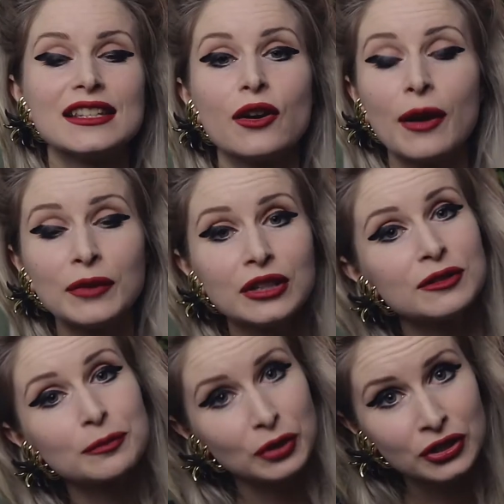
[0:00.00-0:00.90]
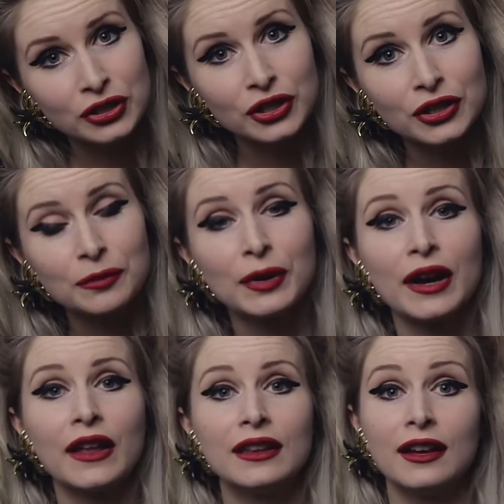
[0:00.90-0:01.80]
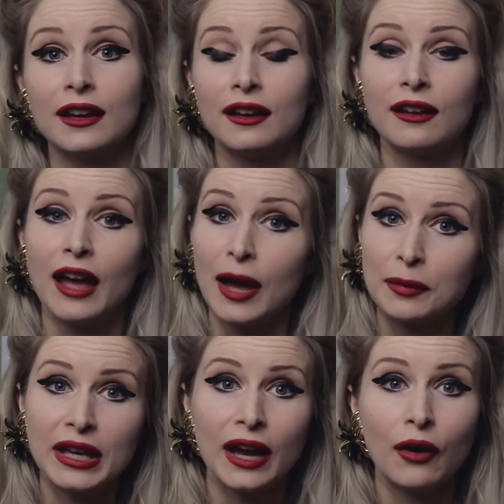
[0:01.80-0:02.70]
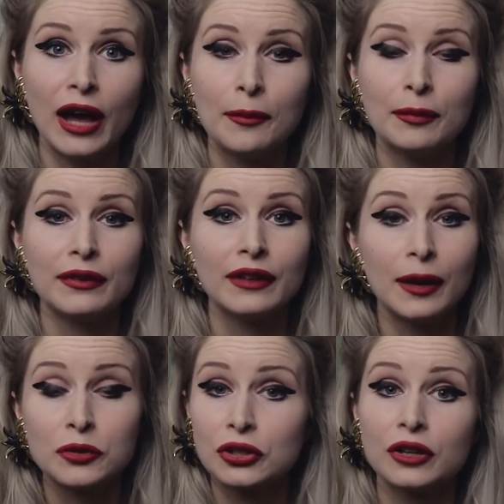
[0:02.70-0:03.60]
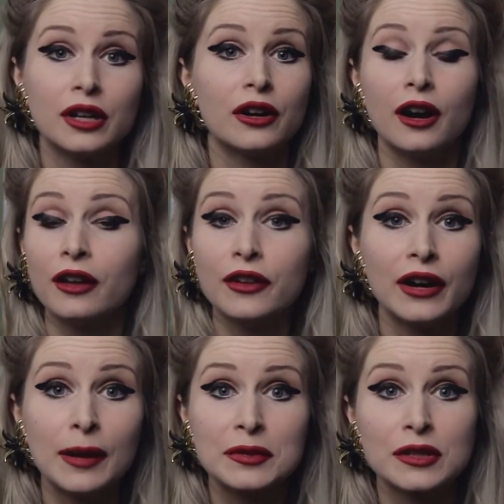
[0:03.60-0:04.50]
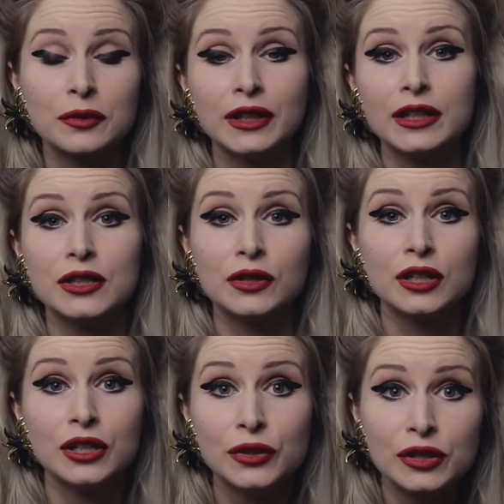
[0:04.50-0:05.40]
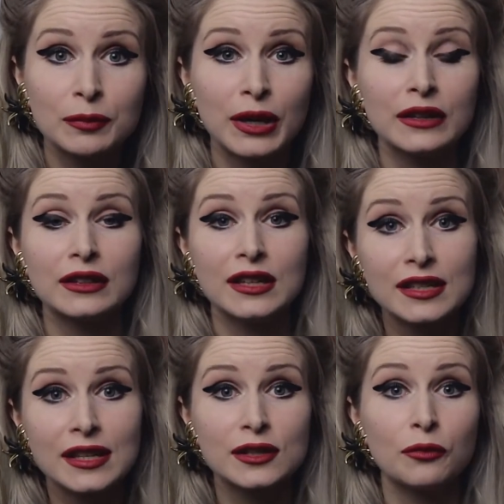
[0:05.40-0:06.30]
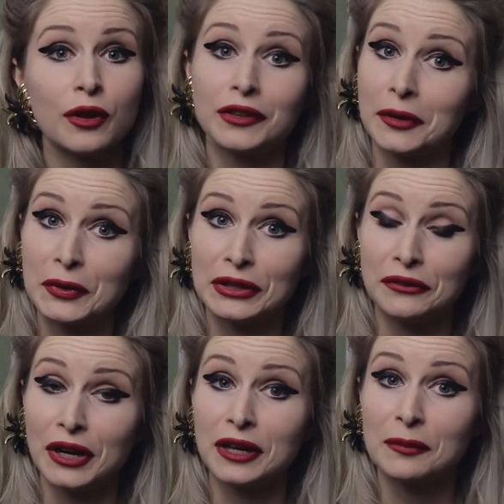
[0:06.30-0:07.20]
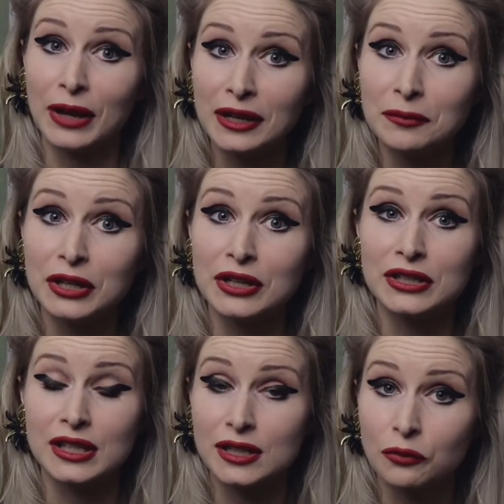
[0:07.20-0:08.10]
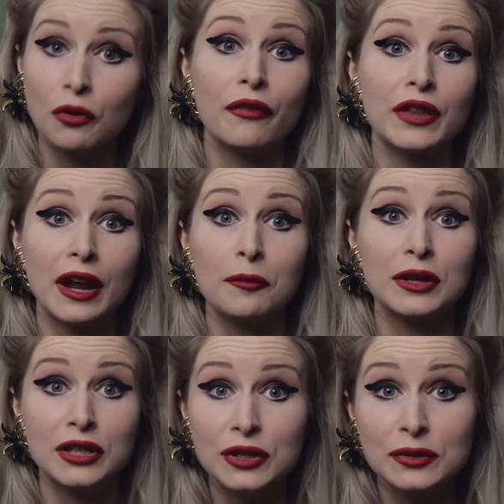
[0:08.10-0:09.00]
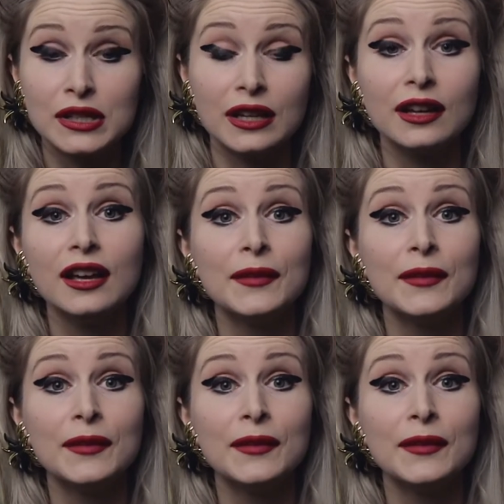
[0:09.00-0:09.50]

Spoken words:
So I'm not sponsored by the Happy Cow app. I'm sure there are other apps as well that you can use, but this is the one that I'm going to recommend because it's the one that I've been using.